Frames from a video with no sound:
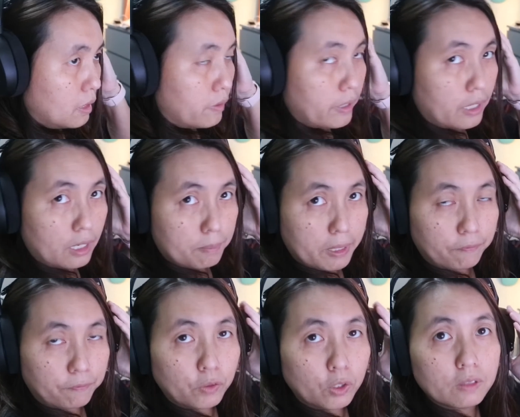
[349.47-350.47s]
alright I'm at
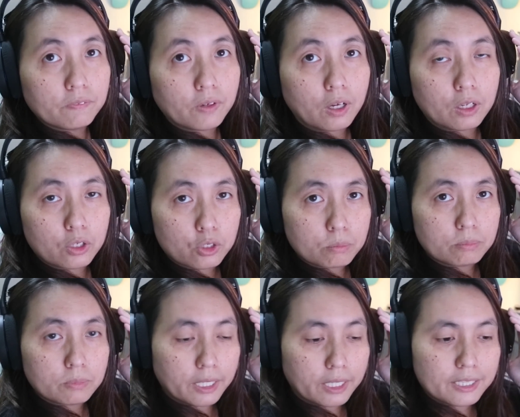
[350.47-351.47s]
full
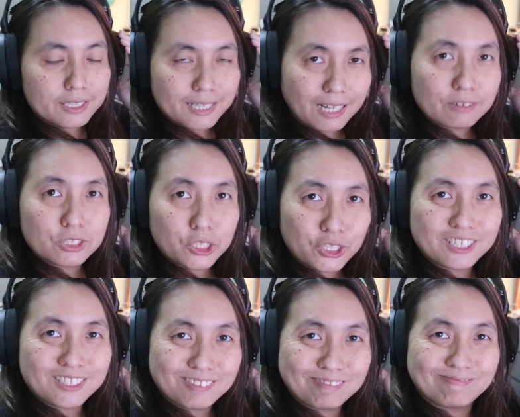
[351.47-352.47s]
volume and it sounds good
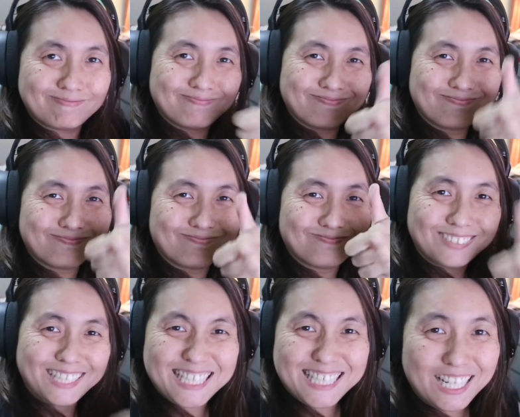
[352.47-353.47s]

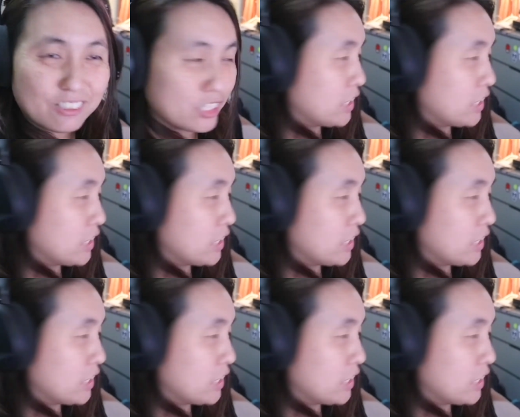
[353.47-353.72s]
it sounds